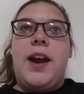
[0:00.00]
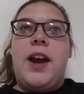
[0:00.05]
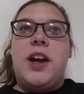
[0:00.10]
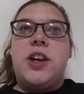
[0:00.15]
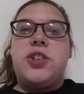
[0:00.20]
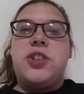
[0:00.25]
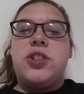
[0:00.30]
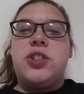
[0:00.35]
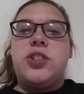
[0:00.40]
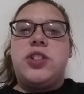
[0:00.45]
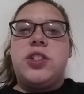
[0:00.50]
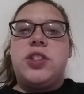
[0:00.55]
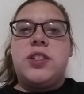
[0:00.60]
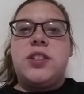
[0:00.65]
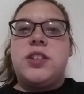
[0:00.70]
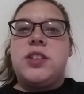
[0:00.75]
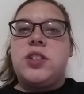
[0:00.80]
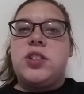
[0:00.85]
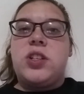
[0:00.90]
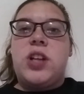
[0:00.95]
I should
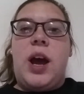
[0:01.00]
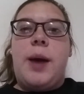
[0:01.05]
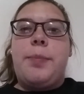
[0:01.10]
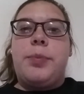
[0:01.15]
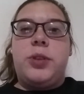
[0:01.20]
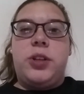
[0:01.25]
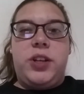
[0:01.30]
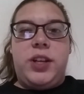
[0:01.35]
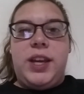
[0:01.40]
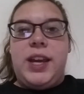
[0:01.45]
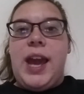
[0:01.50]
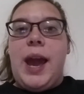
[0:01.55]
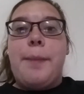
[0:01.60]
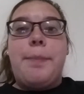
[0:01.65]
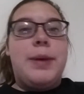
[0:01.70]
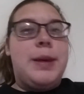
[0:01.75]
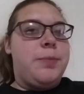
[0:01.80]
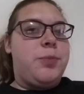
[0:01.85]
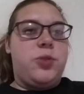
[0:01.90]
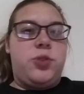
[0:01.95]
just stop looking at
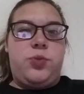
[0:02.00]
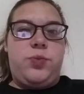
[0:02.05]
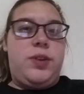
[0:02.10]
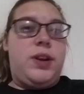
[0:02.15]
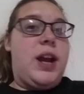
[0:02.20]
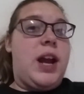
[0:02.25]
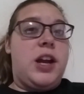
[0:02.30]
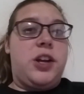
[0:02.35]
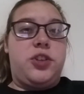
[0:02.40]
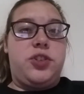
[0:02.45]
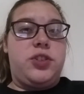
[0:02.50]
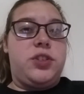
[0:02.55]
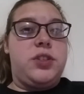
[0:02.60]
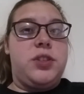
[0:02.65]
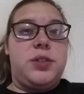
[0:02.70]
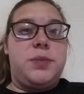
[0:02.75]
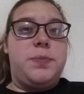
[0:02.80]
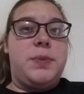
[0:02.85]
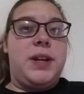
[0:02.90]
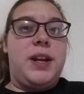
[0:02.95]
people's
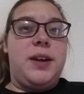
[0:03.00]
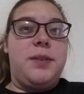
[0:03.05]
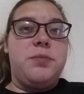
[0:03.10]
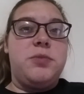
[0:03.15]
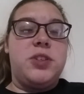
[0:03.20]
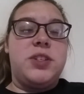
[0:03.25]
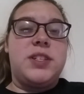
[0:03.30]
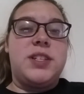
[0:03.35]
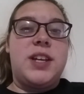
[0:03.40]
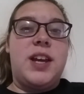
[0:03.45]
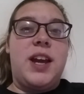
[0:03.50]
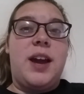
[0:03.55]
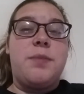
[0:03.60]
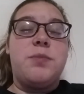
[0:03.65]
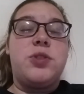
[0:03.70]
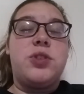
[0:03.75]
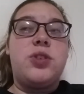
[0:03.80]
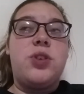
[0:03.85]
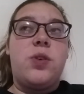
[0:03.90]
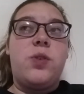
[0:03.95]
reactions. But I'm just like, I'm
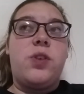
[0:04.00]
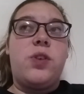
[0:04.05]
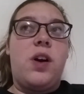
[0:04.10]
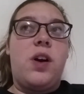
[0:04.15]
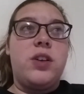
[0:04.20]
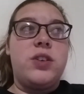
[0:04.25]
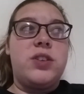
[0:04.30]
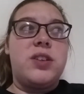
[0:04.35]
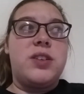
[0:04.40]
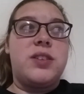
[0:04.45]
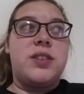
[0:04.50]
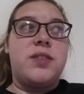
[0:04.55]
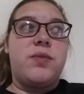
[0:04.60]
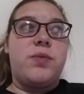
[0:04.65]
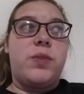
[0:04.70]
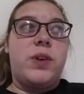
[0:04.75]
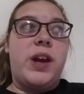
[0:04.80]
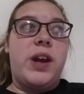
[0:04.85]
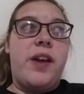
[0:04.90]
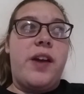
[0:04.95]
so conscious
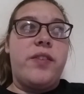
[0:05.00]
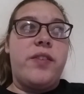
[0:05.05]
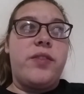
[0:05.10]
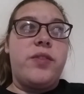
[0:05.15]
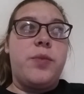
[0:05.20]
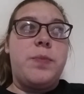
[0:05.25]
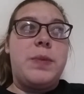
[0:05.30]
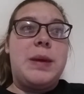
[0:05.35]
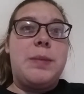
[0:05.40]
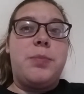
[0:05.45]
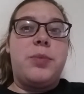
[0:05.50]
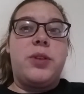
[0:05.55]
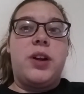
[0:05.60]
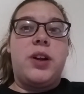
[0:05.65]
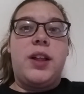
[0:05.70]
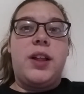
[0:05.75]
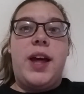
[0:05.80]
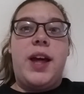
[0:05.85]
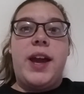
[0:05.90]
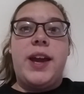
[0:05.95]
of what other people
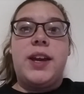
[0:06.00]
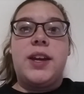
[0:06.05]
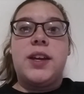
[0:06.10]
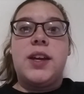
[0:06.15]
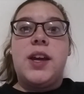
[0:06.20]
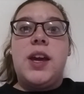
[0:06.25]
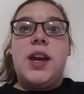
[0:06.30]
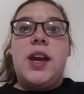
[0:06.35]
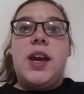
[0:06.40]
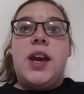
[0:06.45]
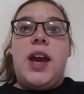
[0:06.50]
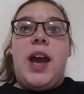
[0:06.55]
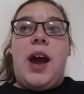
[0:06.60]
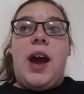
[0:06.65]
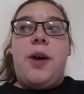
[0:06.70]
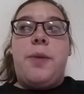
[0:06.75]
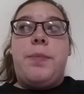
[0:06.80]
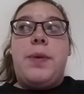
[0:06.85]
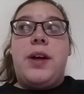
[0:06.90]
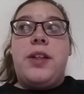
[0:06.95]
are like,
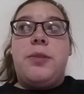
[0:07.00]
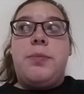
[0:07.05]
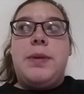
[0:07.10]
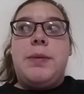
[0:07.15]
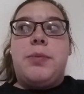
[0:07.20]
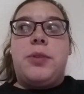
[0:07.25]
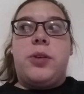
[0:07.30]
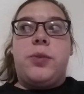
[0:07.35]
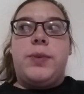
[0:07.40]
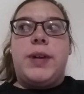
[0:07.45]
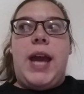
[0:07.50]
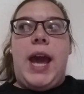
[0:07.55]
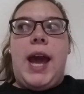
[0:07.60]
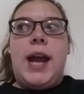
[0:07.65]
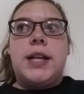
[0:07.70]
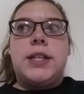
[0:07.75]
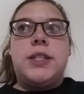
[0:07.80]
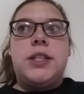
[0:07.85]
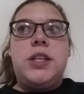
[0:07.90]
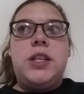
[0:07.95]
how other people are
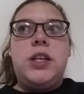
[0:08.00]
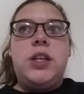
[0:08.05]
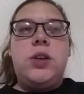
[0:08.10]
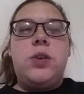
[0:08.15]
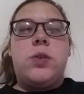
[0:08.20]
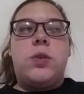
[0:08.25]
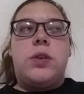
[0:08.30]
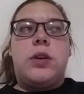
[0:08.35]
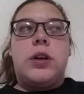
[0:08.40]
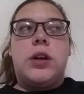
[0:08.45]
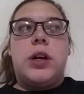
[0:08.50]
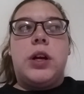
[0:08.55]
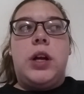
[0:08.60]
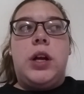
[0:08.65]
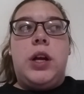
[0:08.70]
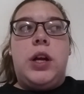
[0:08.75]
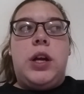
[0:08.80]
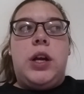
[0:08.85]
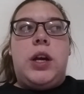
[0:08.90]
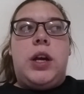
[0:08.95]
reacting, or
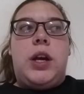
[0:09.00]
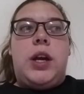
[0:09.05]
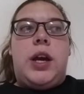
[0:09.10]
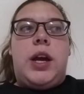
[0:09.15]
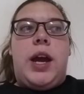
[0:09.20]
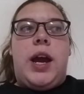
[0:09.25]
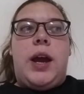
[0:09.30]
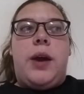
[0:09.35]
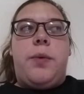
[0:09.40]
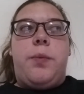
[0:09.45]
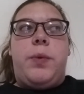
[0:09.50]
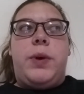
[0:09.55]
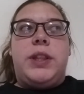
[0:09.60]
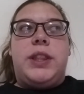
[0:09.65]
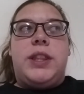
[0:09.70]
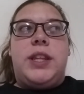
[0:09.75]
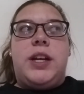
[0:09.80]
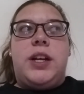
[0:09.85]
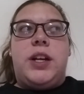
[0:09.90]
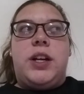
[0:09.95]

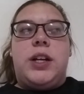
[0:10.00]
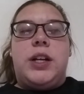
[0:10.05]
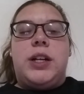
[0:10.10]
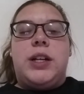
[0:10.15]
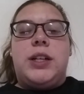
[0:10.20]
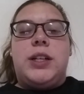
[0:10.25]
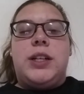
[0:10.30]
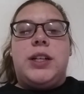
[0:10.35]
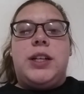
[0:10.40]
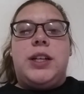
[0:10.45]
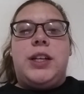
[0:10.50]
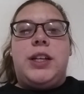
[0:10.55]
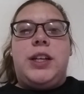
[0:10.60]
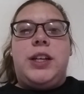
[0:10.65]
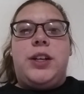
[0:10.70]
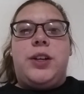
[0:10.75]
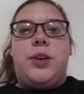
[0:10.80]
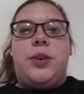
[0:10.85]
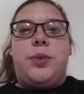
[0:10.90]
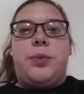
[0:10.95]
what they're,
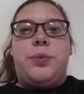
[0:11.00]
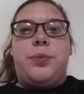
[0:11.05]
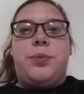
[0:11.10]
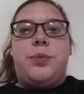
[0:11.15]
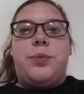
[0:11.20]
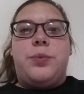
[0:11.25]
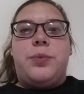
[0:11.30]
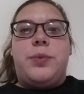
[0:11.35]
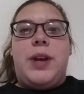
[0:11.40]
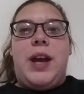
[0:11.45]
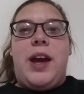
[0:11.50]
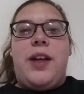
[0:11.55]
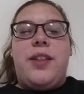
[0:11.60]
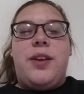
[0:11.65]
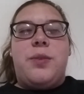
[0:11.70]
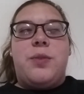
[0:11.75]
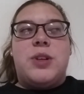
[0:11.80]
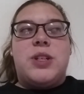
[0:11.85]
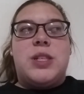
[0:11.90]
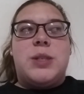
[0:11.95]
how
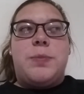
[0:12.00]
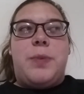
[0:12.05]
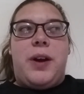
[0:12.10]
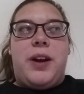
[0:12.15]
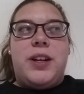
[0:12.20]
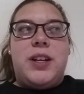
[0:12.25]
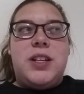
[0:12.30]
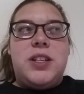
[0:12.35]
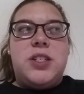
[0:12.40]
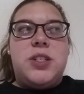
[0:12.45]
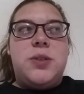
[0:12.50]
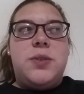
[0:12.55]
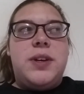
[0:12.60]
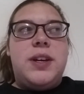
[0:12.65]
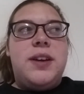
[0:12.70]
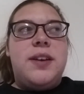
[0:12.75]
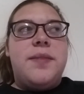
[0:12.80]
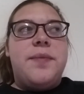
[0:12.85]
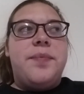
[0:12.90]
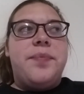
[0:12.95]
they're responding to
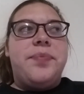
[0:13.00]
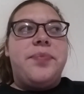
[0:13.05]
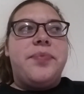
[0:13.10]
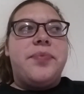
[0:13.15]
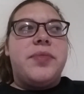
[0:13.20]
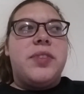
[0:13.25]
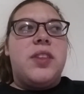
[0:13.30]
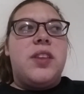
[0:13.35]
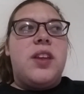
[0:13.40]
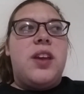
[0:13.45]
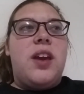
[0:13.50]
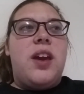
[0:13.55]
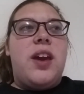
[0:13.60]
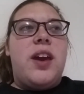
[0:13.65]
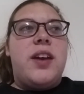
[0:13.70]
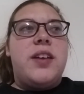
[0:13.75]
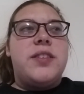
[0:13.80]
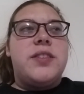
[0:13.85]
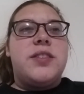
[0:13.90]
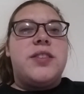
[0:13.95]
it.
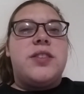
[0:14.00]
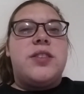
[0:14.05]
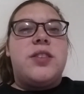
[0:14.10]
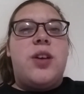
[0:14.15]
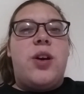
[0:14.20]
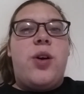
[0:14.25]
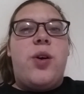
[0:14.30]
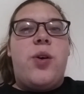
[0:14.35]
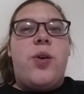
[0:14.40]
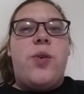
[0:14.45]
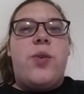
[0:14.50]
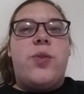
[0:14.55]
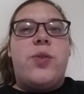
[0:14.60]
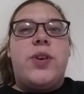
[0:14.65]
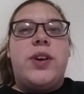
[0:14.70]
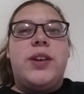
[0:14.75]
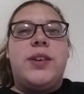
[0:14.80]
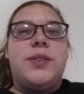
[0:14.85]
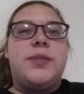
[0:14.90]
And so